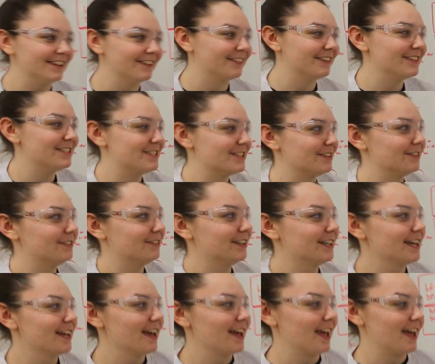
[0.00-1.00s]
you could do
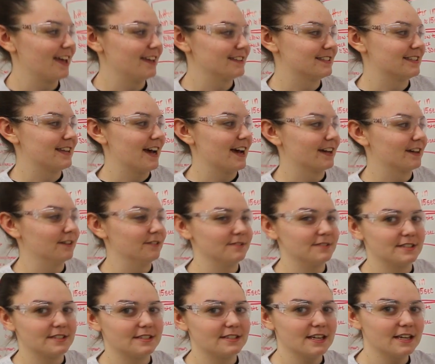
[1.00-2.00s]
a stack of
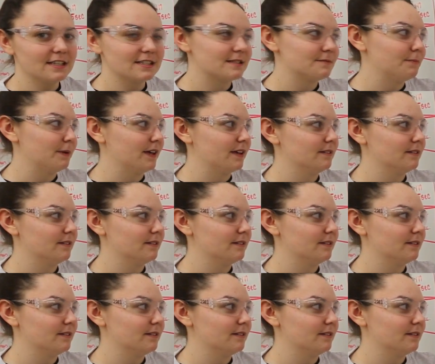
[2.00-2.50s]
6